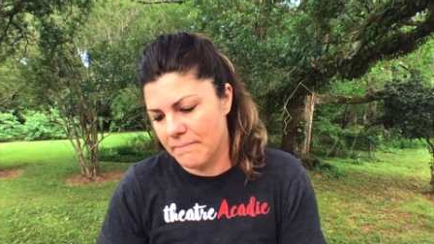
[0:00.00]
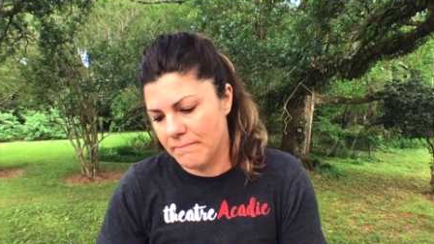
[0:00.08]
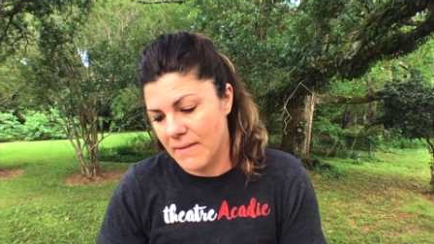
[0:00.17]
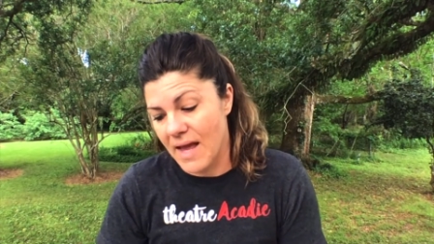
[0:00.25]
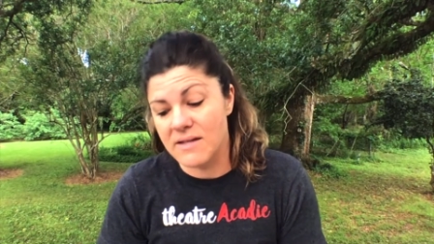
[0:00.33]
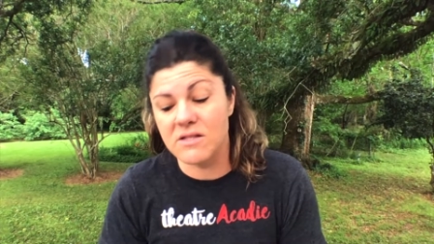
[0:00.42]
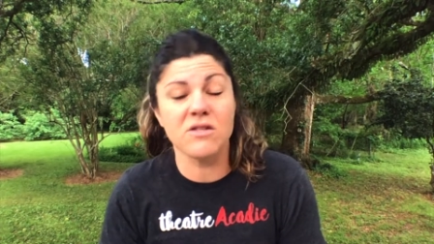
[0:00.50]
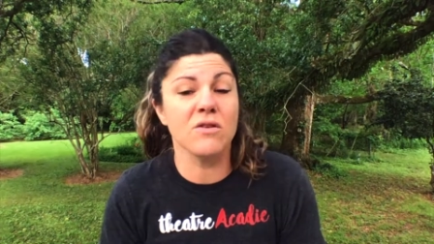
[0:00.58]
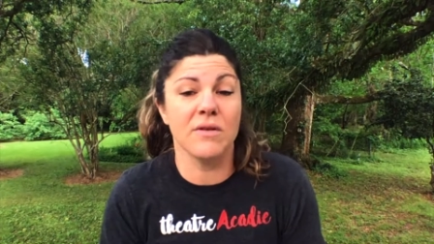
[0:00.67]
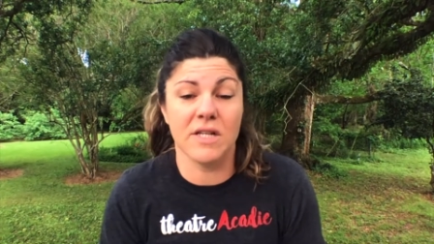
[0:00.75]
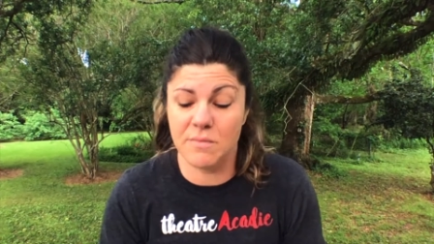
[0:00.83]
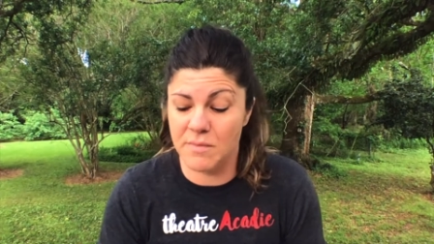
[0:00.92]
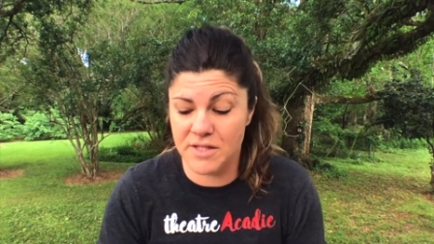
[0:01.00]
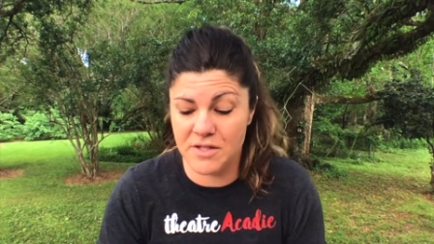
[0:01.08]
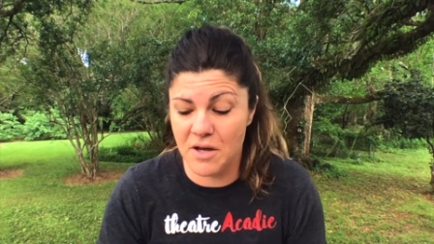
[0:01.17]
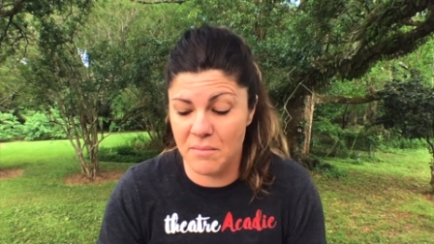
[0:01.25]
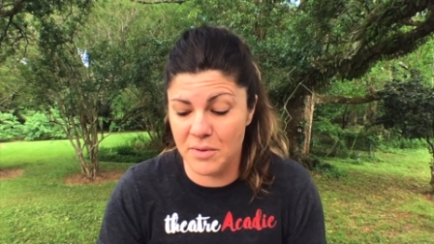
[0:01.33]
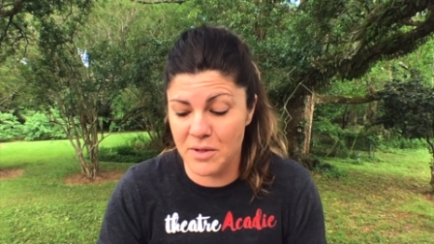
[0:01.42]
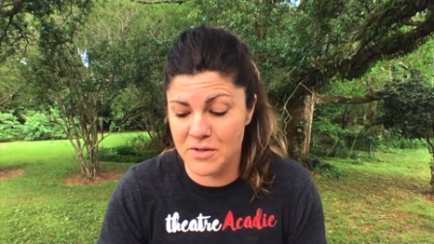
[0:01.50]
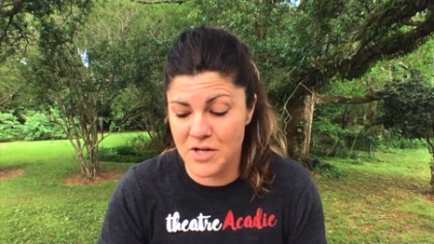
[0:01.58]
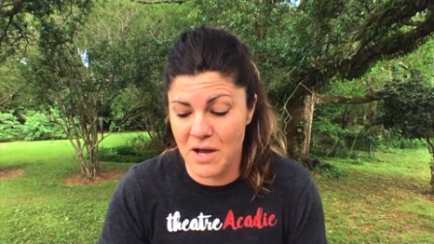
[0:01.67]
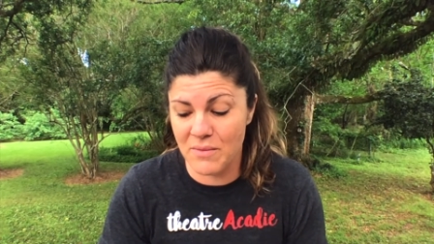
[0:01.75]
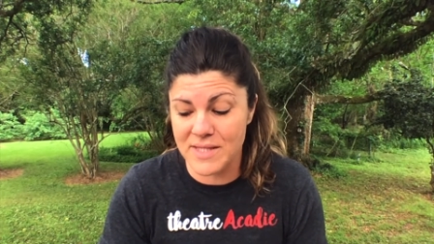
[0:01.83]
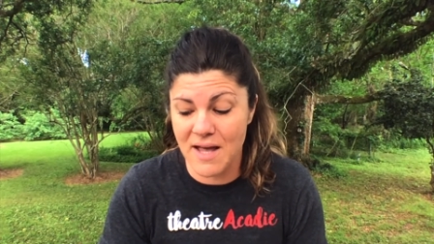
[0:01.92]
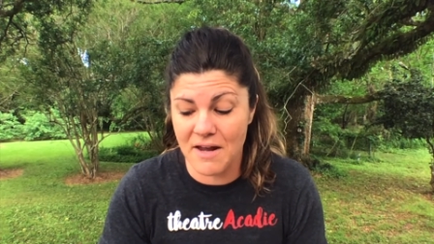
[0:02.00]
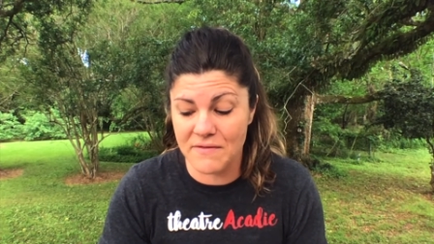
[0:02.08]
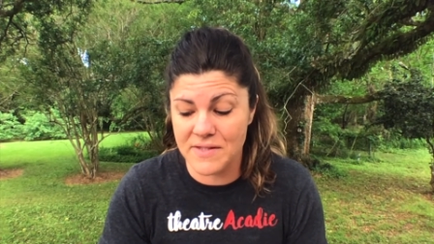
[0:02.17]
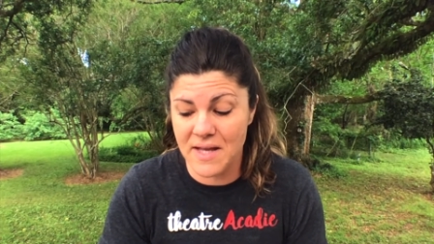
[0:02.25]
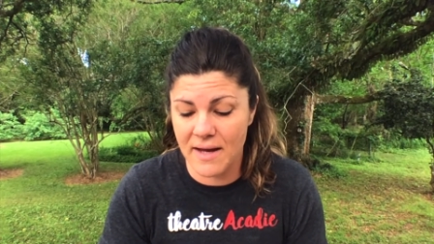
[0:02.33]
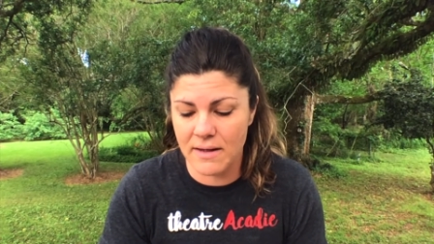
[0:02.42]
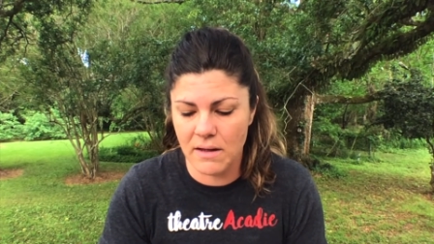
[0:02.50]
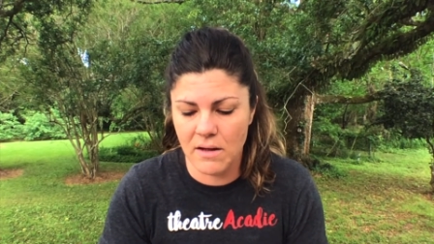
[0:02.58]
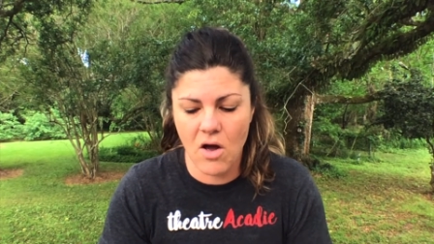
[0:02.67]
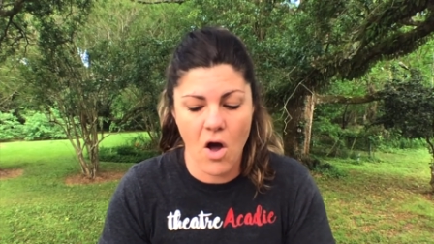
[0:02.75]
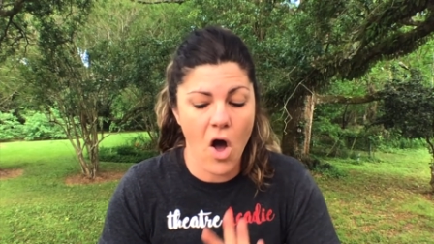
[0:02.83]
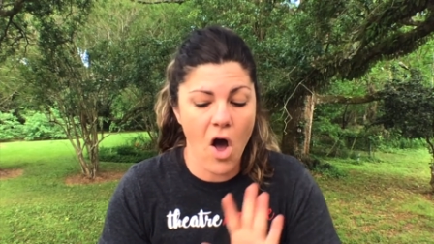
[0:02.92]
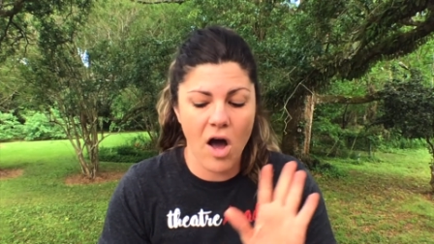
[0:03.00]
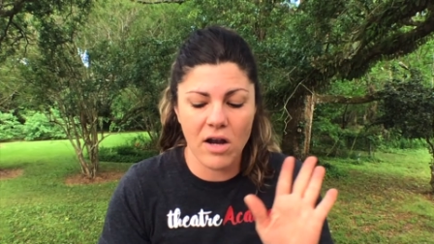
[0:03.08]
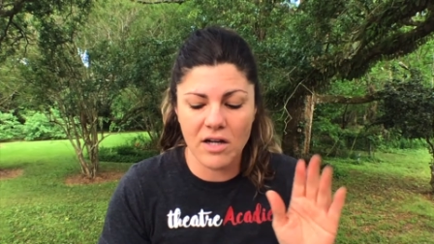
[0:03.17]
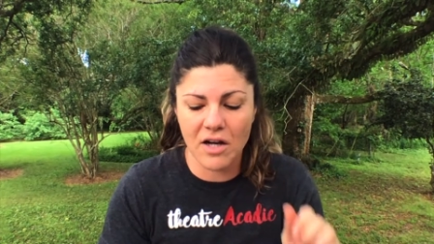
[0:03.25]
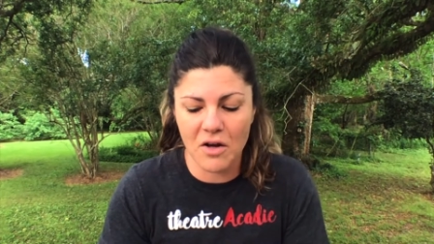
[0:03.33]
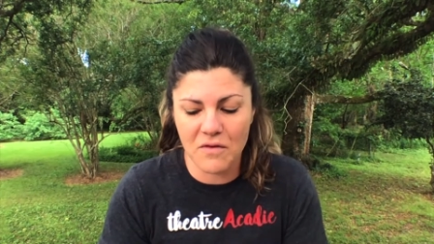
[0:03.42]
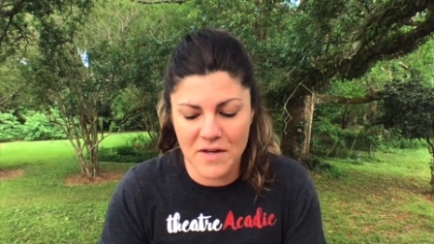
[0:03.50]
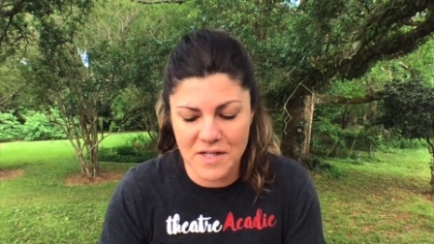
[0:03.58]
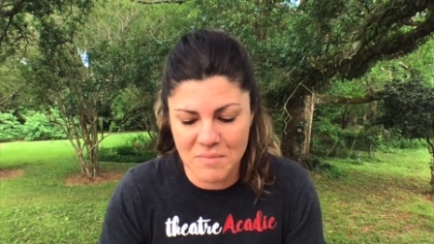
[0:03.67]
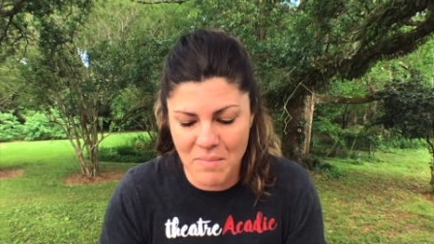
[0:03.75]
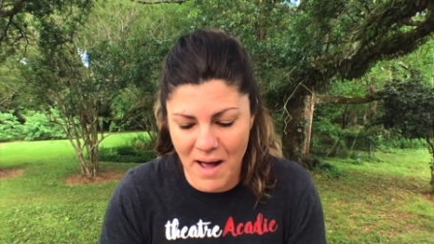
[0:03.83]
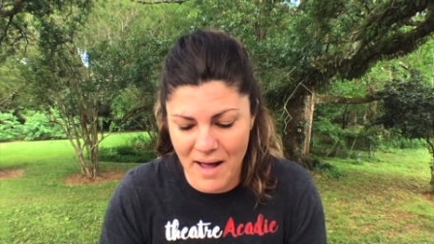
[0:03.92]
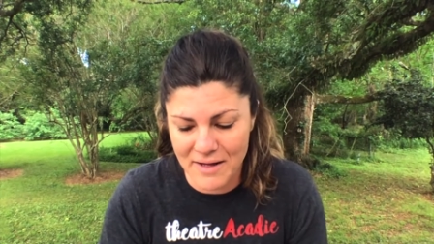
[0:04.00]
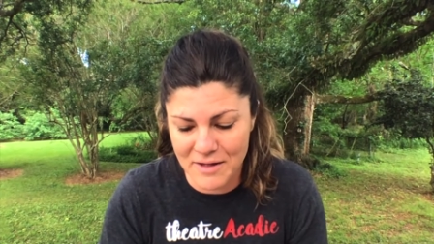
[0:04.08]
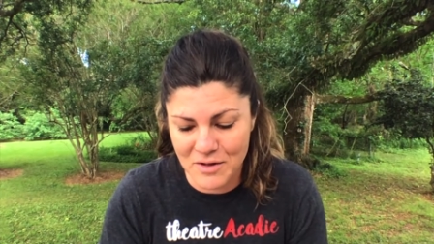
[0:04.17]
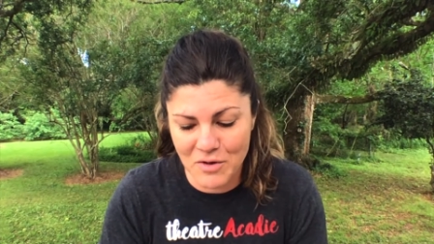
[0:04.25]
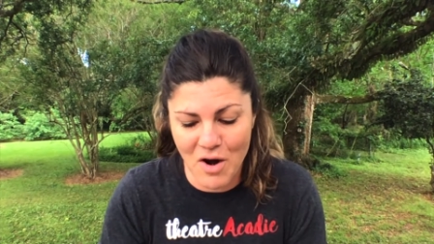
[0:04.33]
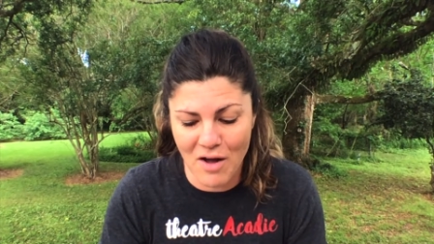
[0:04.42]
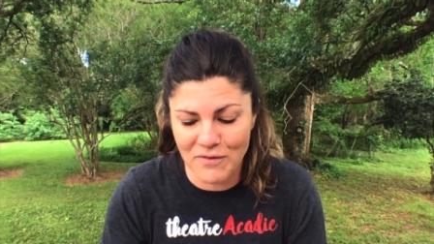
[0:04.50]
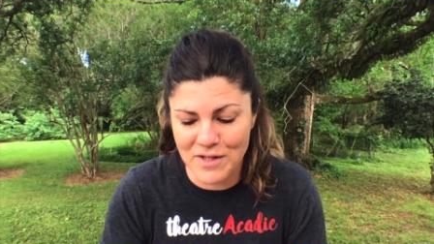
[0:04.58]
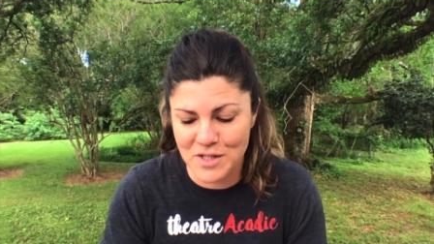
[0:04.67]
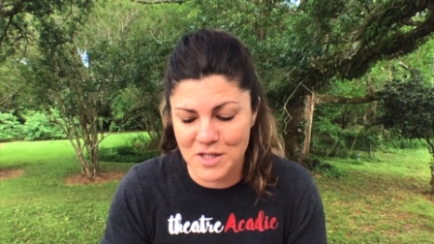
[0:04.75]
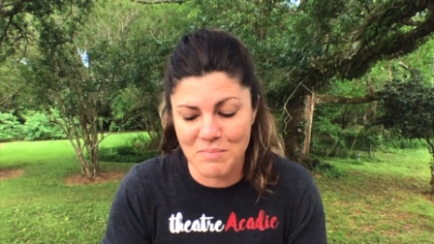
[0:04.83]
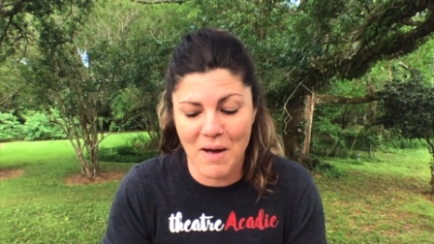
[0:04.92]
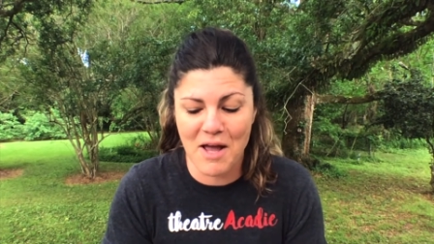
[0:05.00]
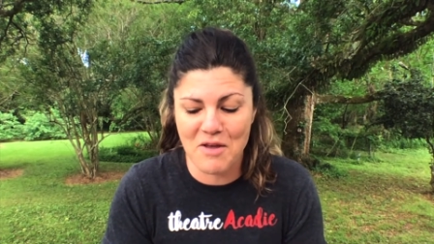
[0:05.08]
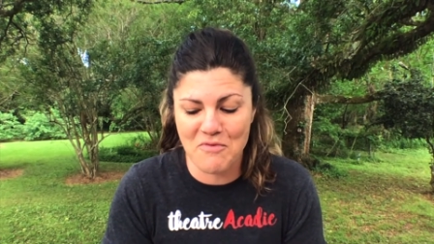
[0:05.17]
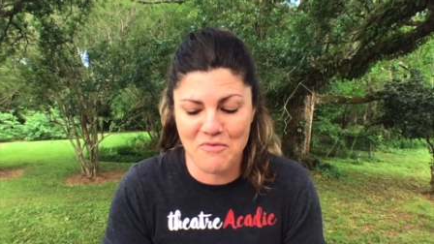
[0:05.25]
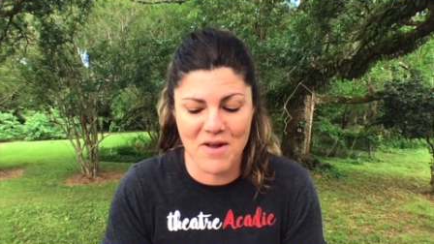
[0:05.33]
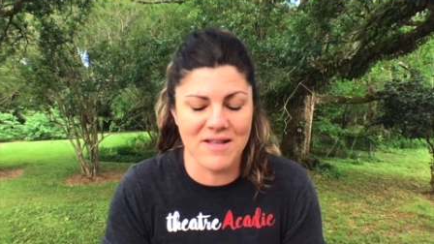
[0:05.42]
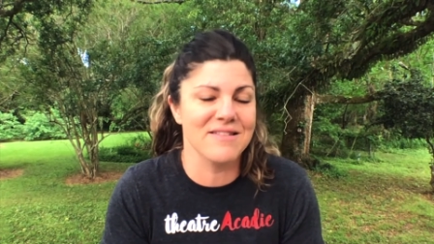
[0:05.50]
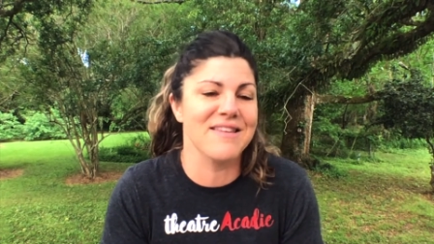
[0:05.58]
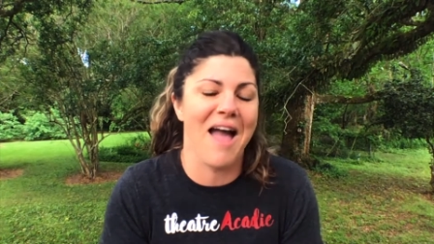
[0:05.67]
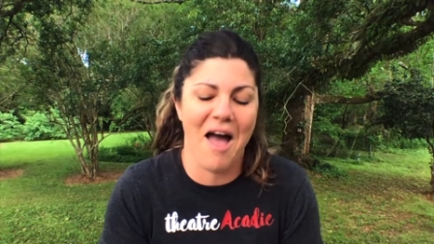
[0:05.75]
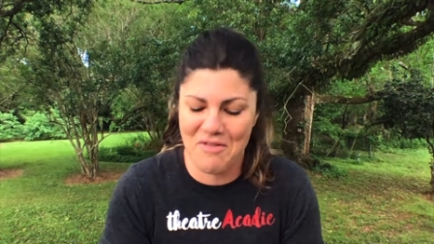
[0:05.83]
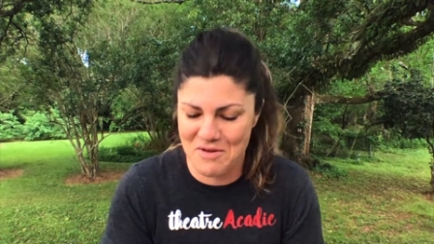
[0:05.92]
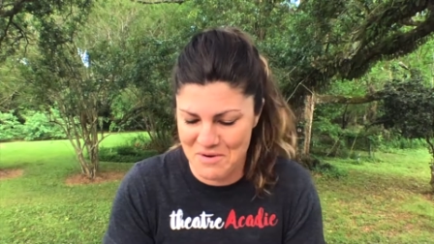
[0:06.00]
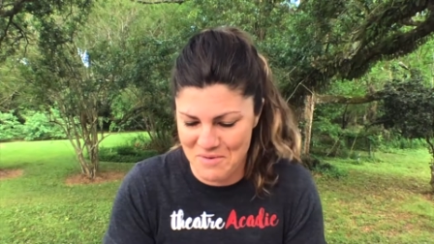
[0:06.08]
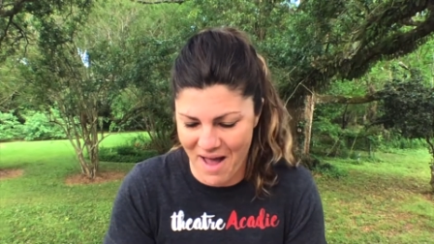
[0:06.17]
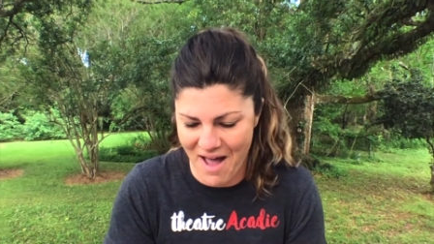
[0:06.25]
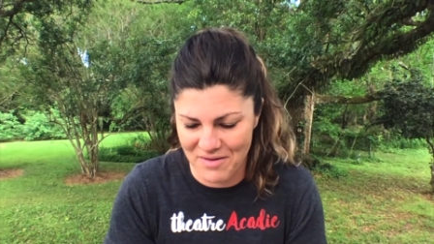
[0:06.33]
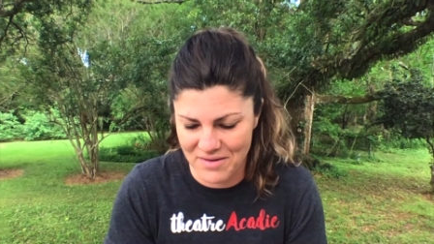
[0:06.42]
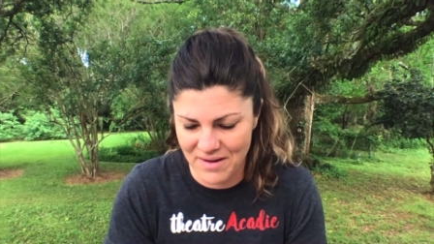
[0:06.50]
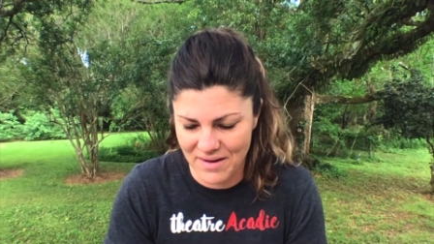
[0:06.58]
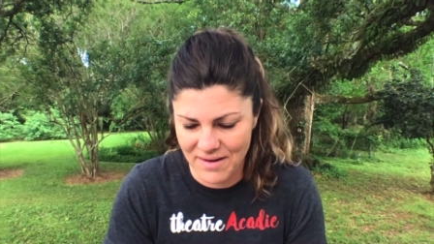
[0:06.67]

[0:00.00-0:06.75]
As soon as Monsieur Blue Jay was out of sight, all of Clovis Crawfish's bayou friends gathered around.